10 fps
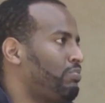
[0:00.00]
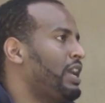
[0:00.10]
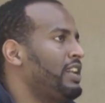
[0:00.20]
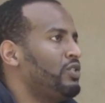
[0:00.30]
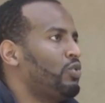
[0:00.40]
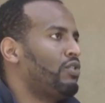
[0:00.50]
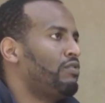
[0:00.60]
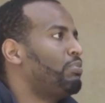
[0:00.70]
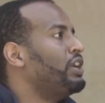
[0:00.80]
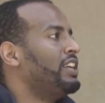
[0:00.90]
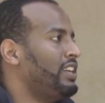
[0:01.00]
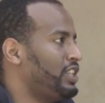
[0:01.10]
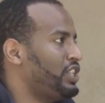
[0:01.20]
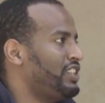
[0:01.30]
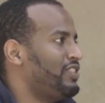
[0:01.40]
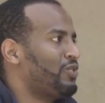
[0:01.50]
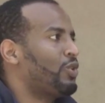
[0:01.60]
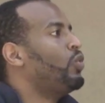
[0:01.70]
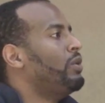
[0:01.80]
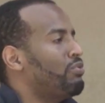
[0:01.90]
any sort of preconditions or
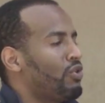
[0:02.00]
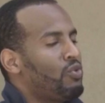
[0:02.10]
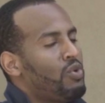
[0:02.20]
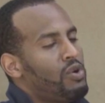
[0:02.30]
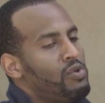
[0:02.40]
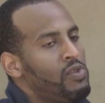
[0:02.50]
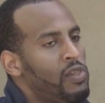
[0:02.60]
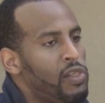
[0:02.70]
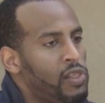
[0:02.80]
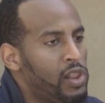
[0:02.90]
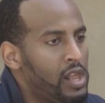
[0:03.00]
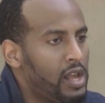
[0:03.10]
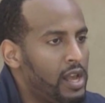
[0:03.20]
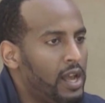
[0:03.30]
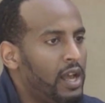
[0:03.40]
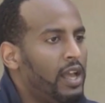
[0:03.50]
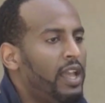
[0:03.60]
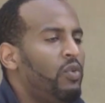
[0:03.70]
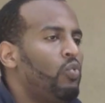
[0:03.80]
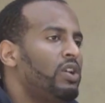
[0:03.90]
quid pro quo.
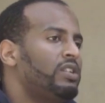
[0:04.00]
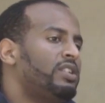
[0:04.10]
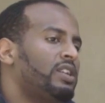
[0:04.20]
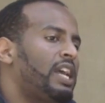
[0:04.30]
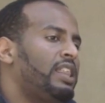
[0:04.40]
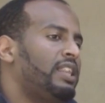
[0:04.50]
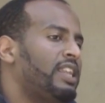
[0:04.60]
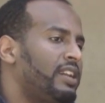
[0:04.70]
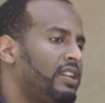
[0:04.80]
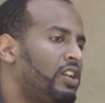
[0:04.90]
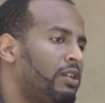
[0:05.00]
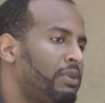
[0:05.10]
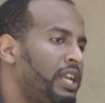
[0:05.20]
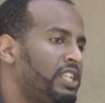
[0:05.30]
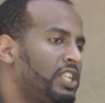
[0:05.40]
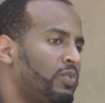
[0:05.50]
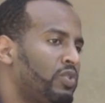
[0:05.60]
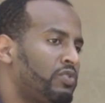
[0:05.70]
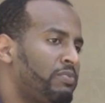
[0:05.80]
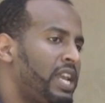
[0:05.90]
And once I think that determination
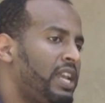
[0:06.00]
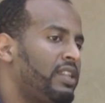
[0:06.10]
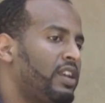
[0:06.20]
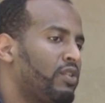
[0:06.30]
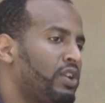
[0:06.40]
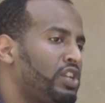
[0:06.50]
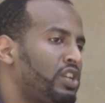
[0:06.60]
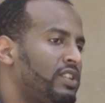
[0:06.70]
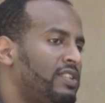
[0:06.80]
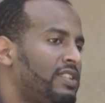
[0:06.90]
was made, the Eritreans